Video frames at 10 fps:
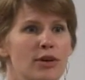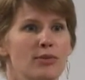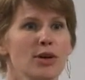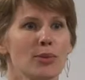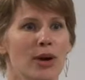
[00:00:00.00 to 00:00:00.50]

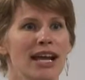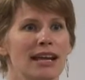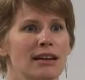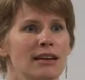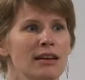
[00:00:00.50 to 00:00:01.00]
from your
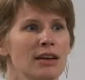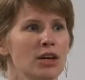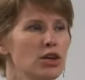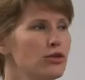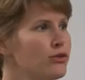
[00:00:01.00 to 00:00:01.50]
brain,
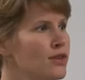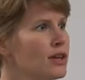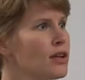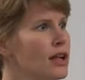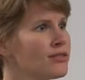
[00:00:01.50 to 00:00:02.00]
you
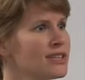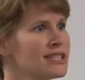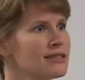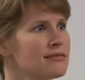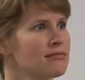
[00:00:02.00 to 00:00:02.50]
feel all of
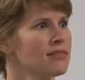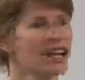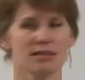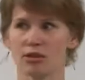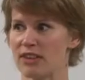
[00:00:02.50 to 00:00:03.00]
these
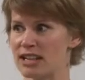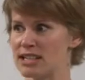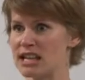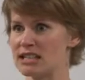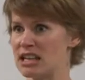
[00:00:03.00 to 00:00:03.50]
not so
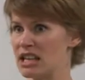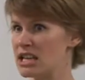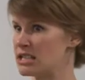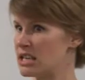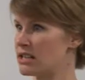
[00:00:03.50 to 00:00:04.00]
fantastic
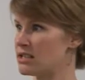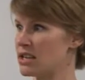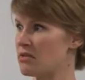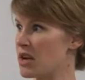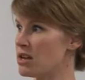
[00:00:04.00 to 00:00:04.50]
things the next
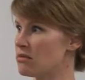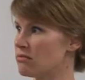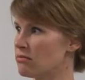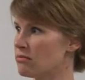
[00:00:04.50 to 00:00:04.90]
day, right?